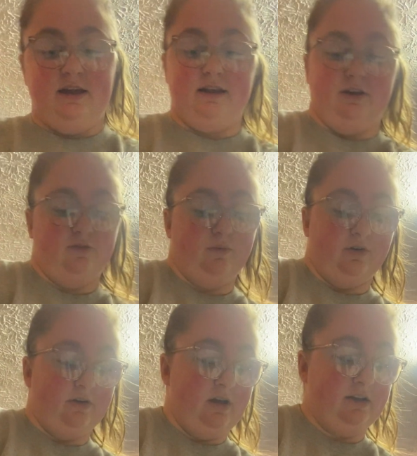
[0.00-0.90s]
and then we're
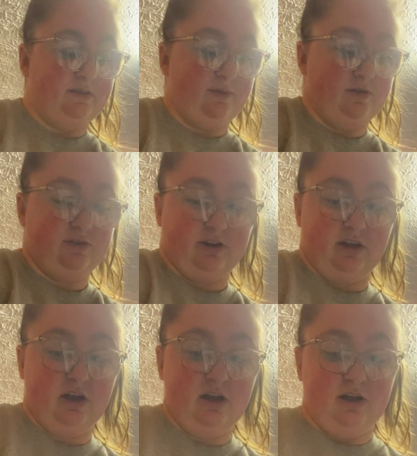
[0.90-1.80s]
not supposed to
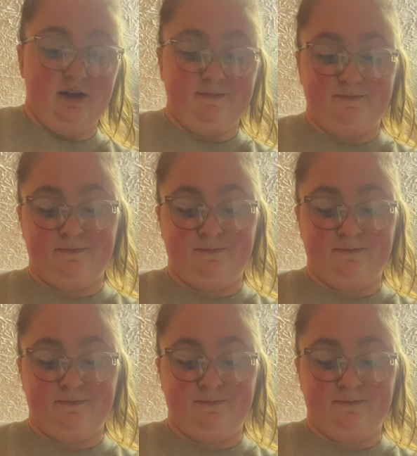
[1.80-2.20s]
cut